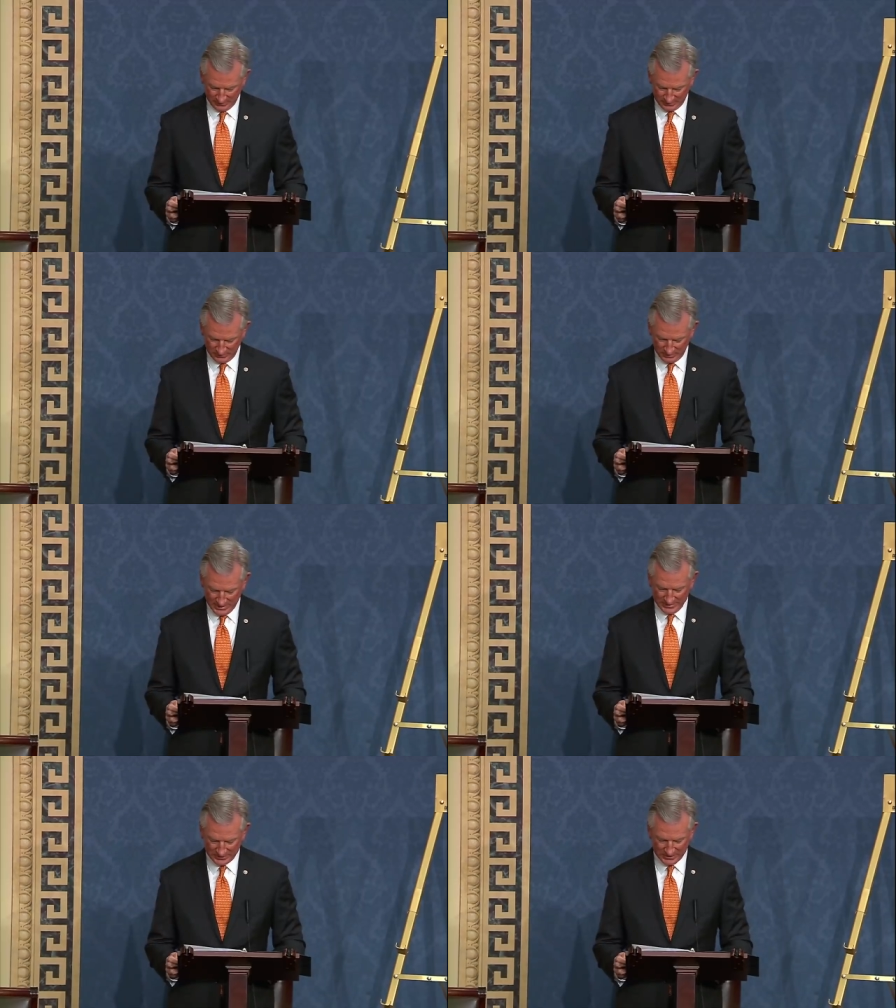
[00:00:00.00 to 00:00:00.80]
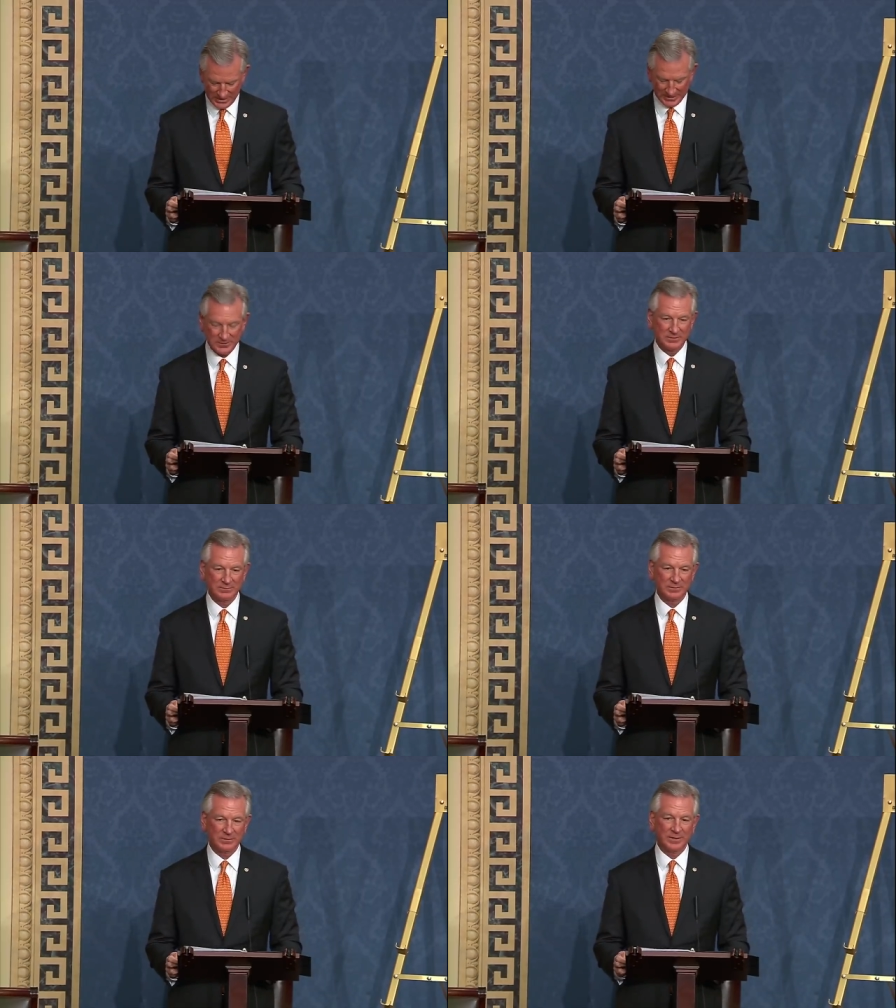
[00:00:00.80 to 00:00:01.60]
the United States
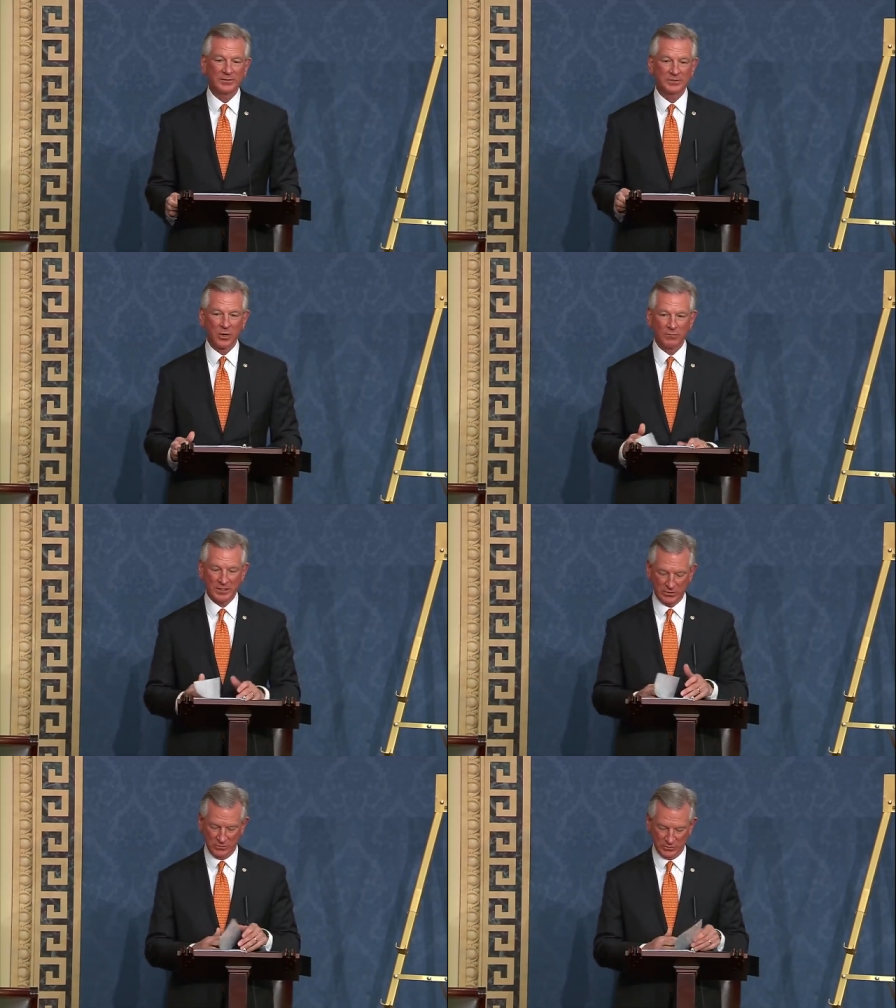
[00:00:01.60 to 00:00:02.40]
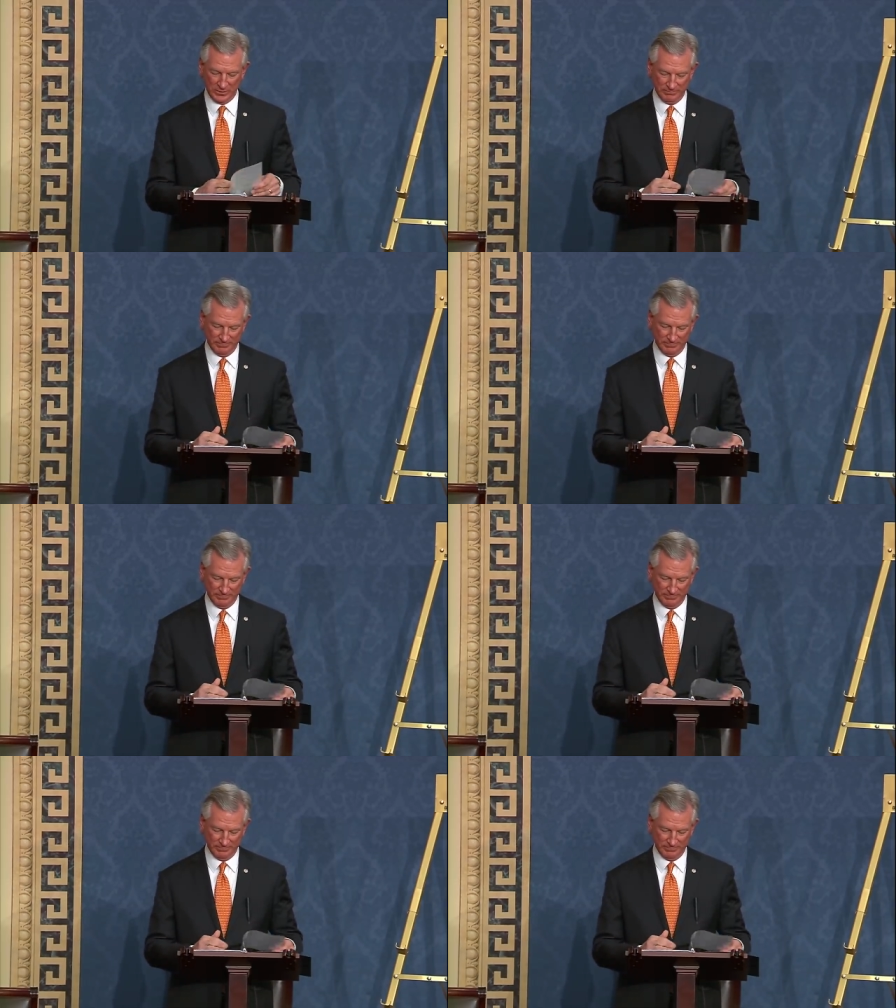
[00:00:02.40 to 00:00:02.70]
and the Soviet Union.